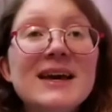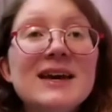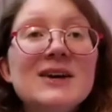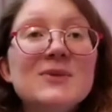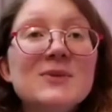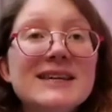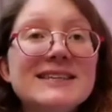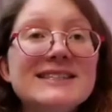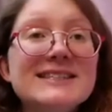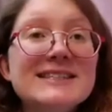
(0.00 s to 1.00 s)
We
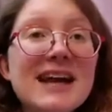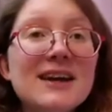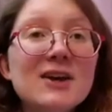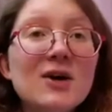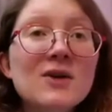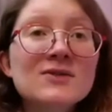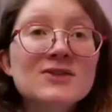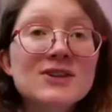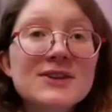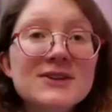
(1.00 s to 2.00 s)
sang along
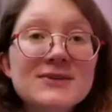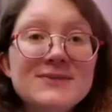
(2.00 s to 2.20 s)
too.